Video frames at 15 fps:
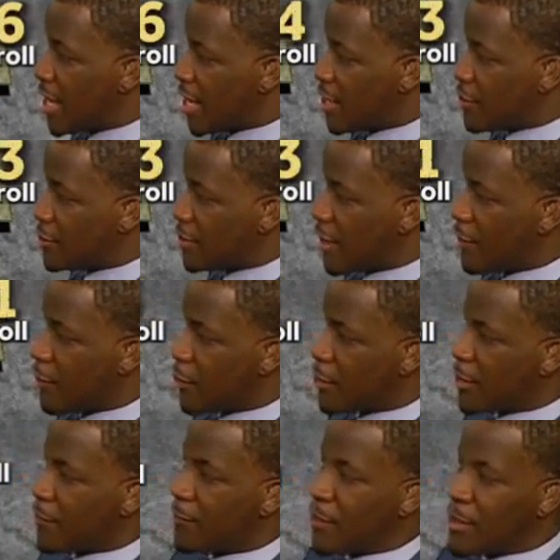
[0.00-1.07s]
and you're definitely
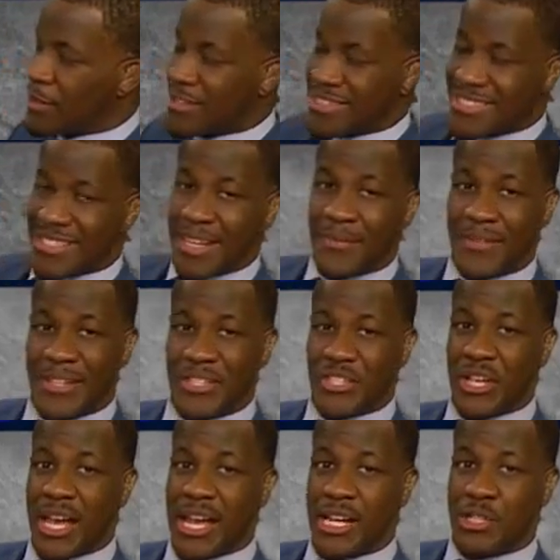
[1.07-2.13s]
going to feel the significant
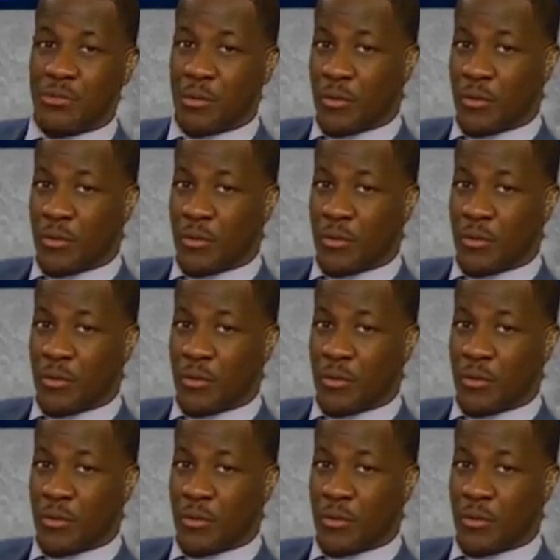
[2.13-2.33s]
change